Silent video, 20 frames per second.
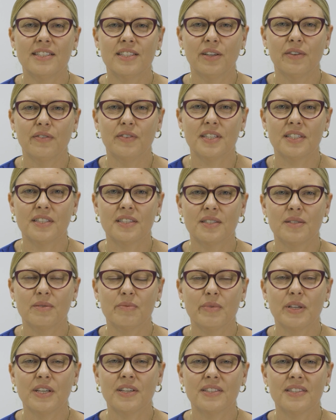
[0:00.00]
services
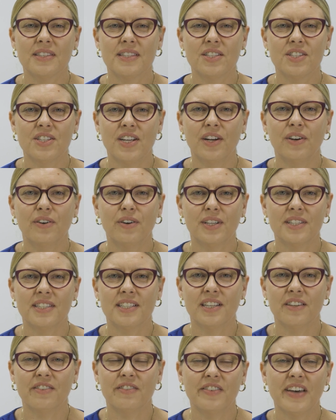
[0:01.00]
because of the
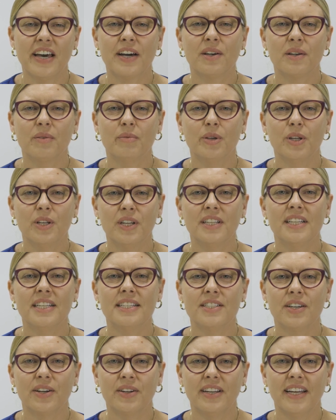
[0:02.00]
generosity of our community
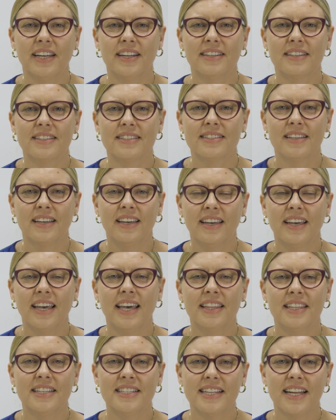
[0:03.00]
donators
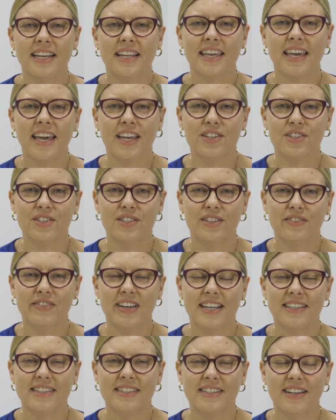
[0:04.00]
and the dedication of
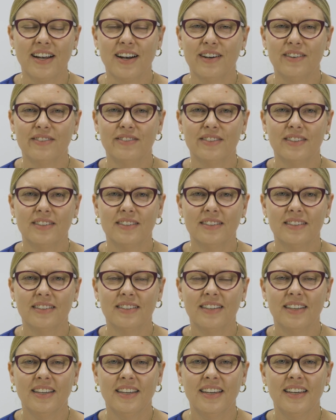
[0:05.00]
our staff.
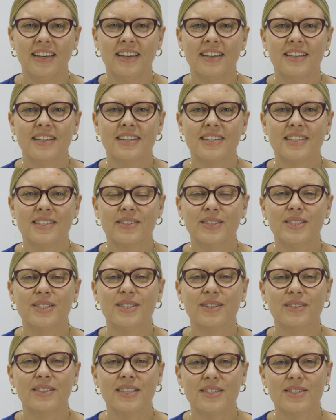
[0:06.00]
So
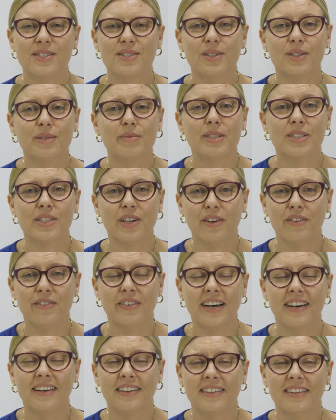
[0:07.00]
until this storm is
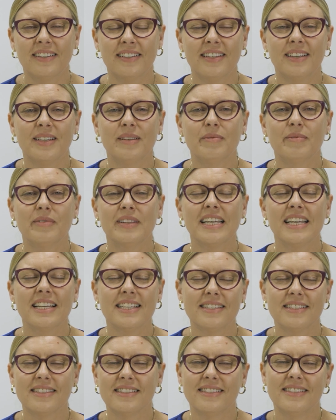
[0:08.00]
over,
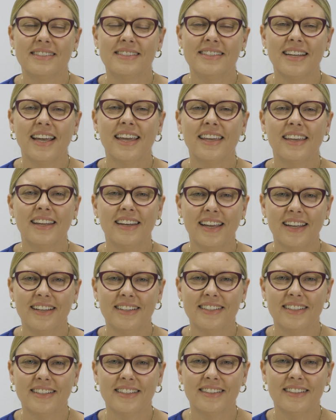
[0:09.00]
please stay
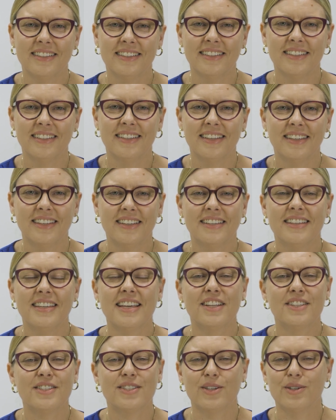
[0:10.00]
connected,
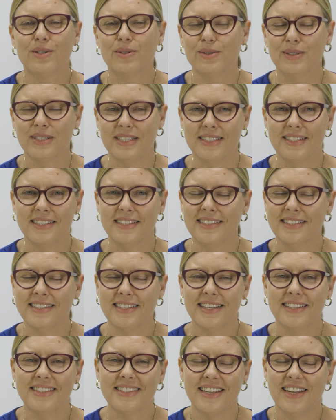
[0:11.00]
yet social distance
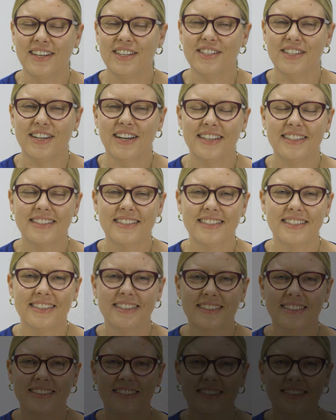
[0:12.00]
and sanitised.